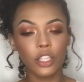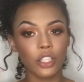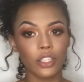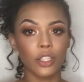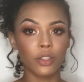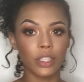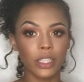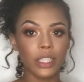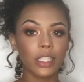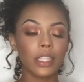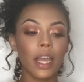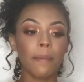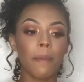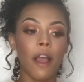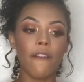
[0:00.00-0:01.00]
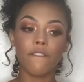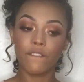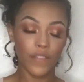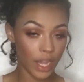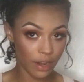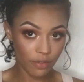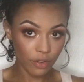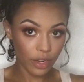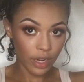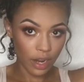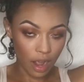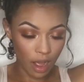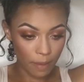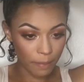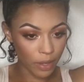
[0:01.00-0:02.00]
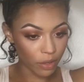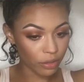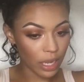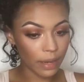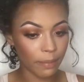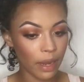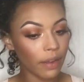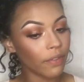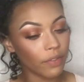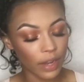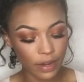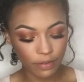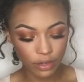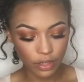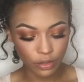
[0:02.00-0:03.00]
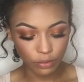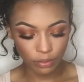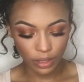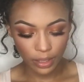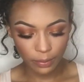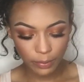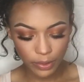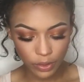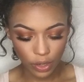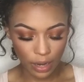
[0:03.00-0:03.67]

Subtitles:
So this is like my favorite combo, like my favorite new lip.